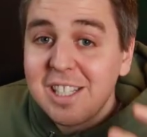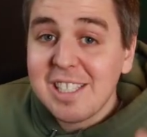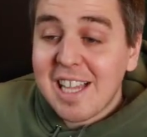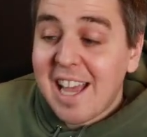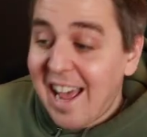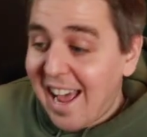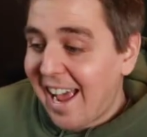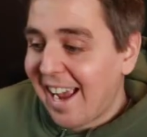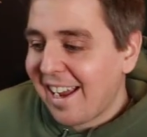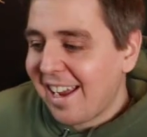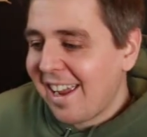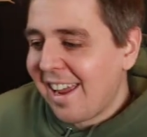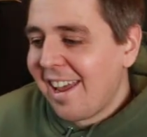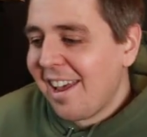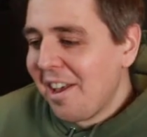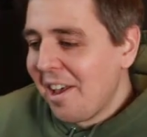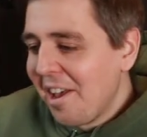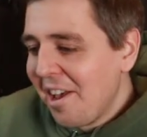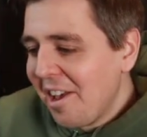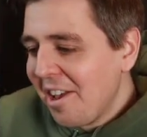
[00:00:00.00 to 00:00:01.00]
It's a hack.
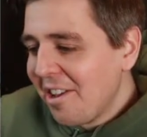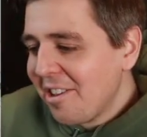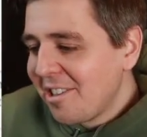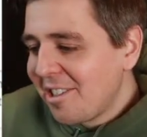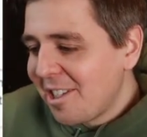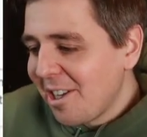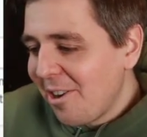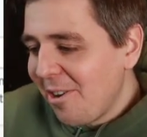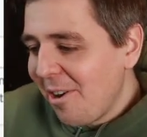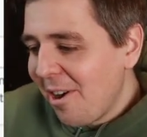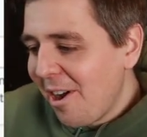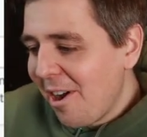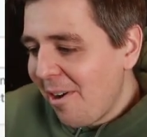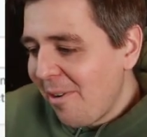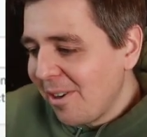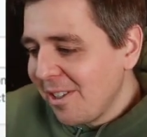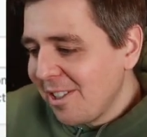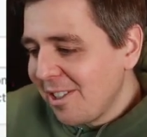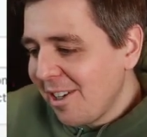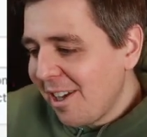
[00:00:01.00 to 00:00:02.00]
So
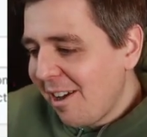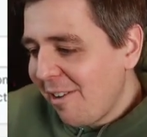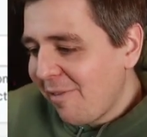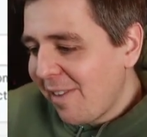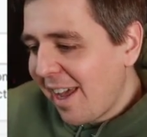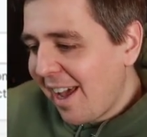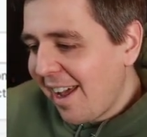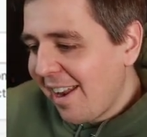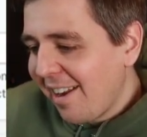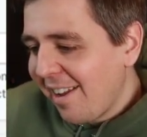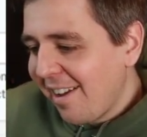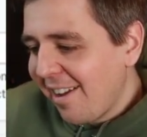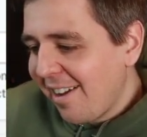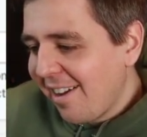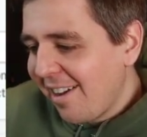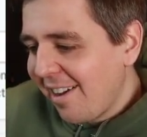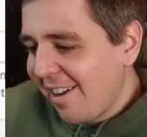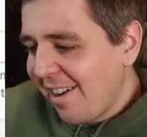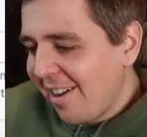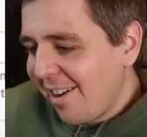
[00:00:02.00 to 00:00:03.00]
once you have that,
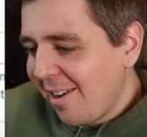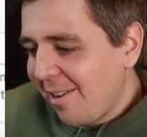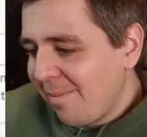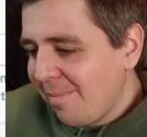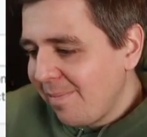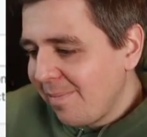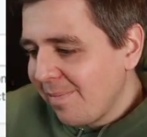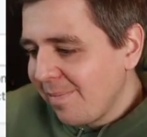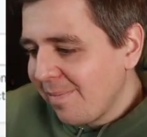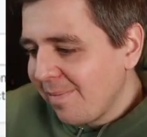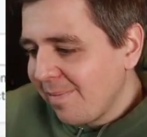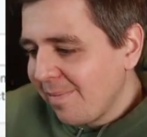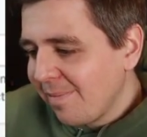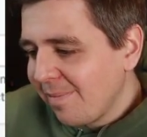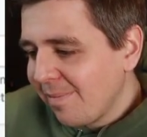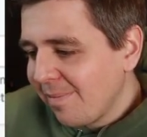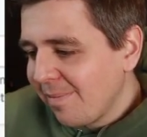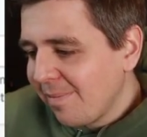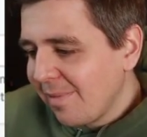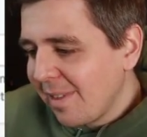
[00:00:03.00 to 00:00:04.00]

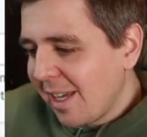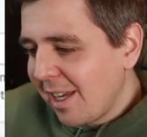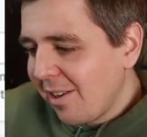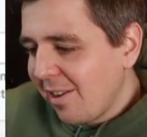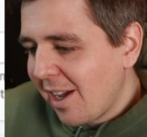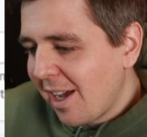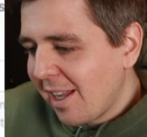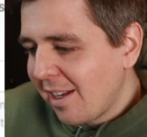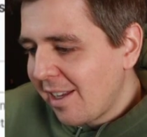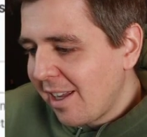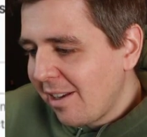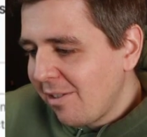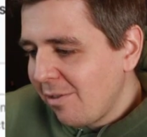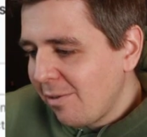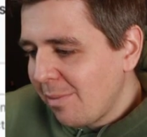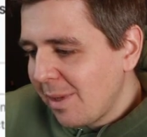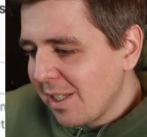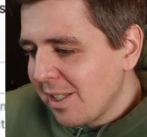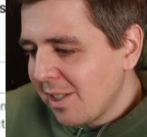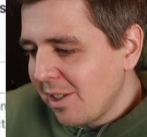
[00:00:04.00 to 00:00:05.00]
you add that
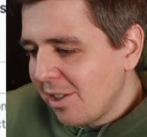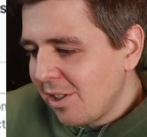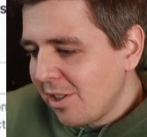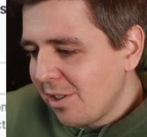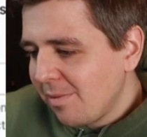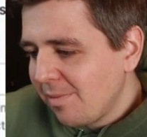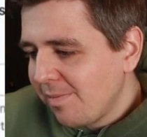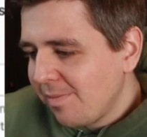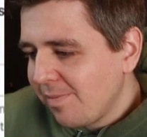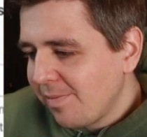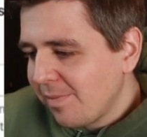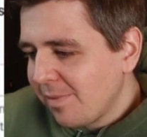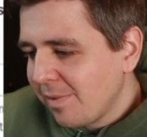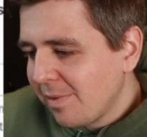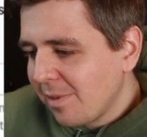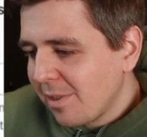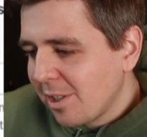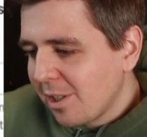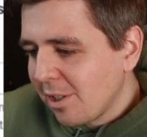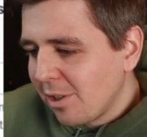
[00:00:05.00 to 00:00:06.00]
new message.
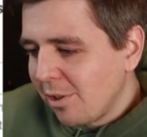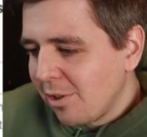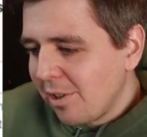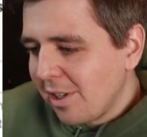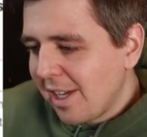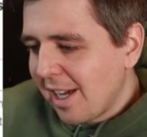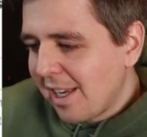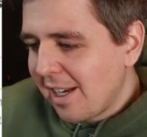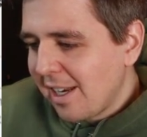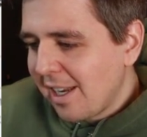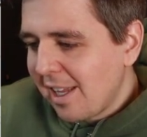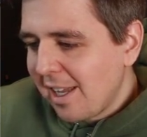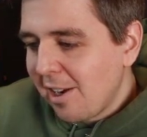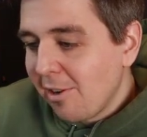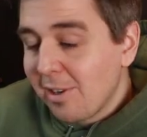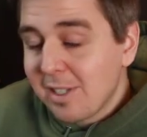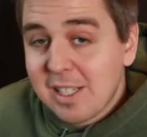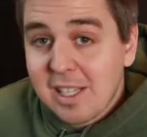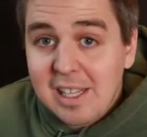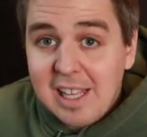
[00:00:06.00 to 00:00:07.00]
So you got it
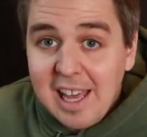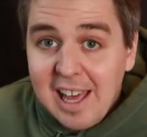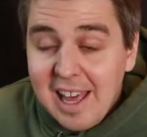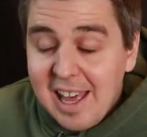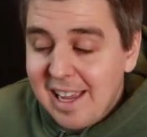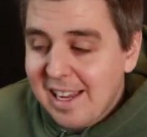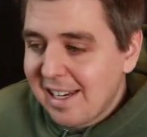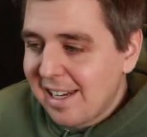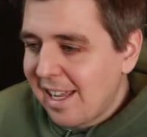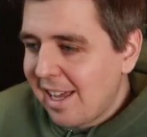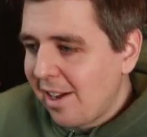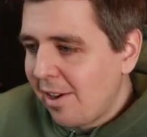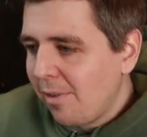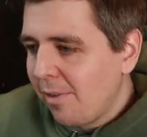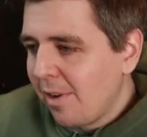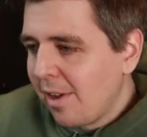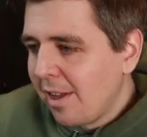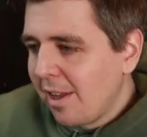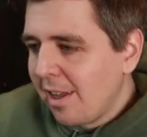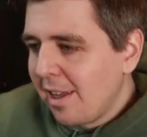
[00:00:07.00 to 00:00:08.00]
here as a tag
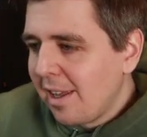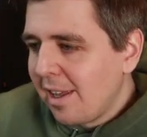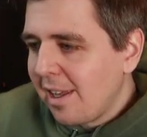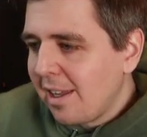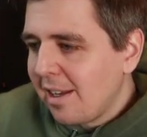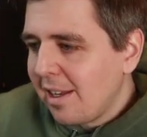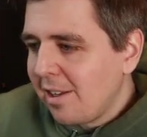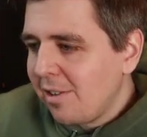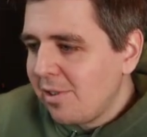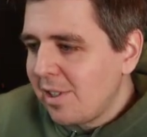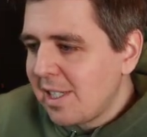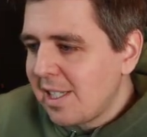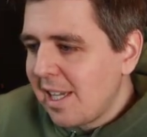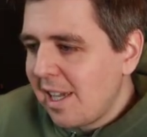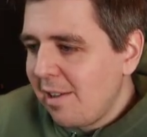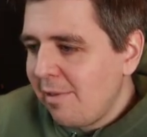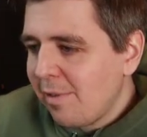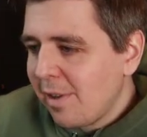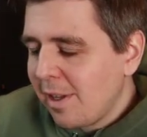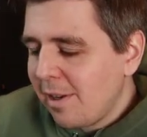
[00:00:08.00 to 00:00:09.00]
now, and then you
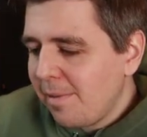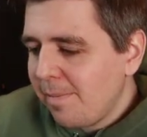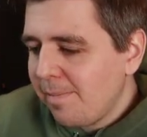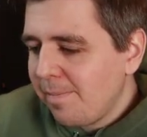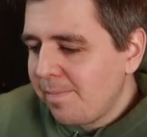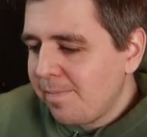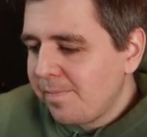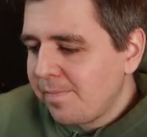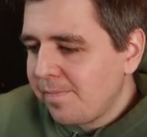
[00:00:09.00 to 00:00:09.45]
save it.